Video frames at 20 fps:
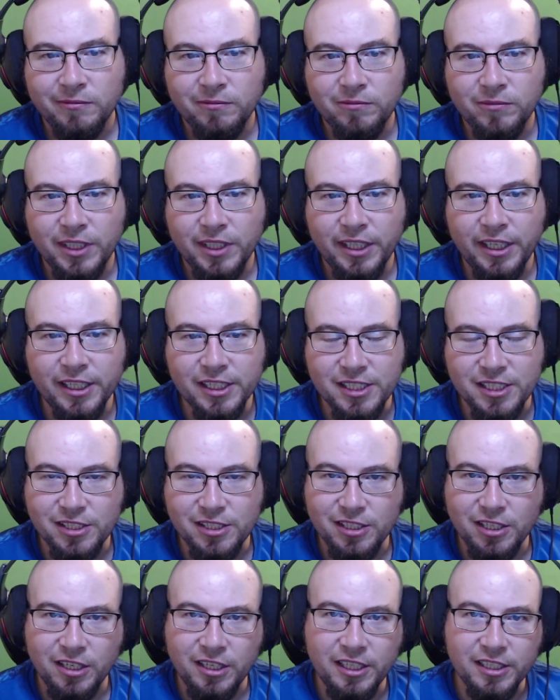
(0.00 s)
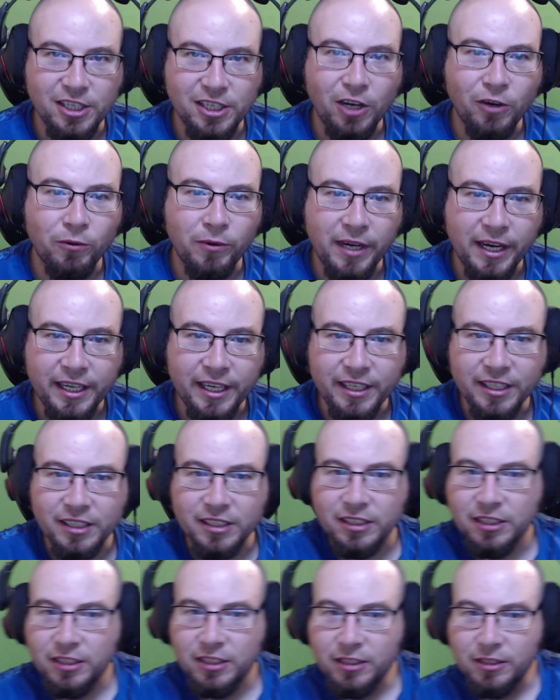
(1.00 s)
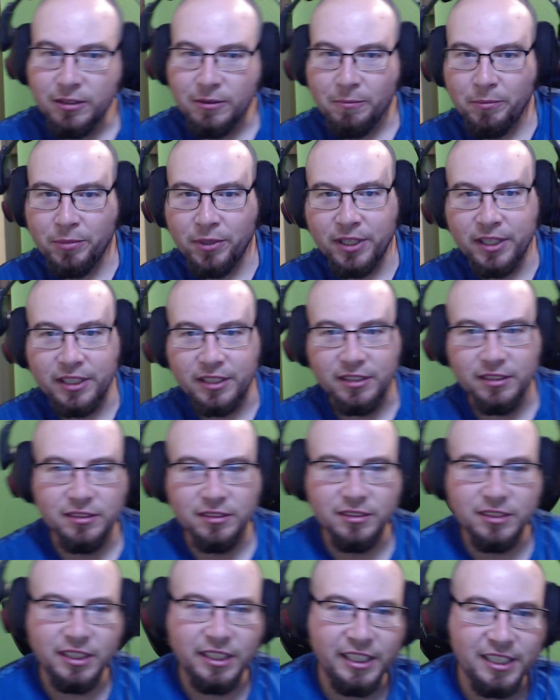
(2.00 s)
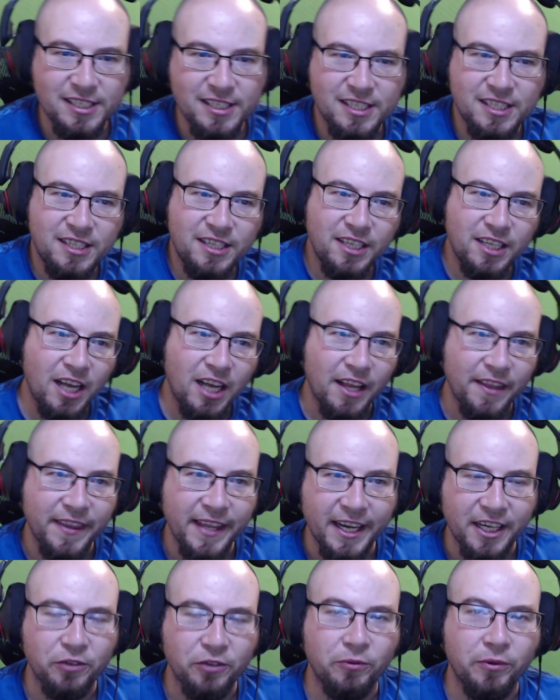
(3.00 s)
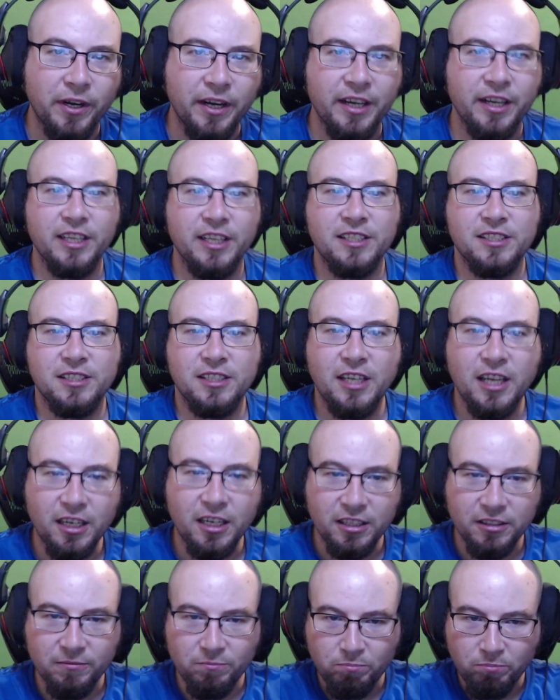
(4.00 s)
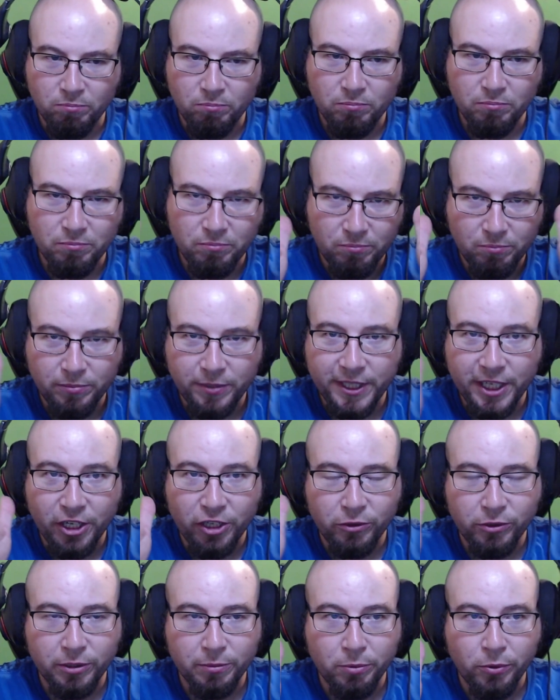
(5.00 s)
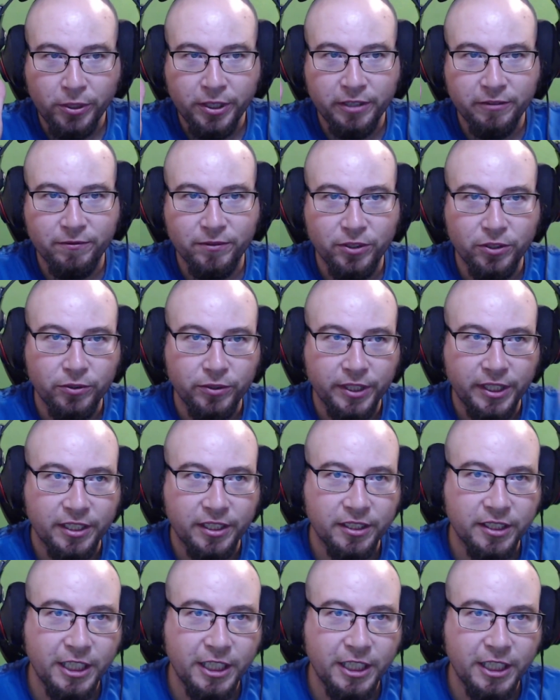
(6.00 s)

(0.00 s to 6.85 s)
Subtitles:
It's all right, but it's not that great. It's got a narrower point of view again.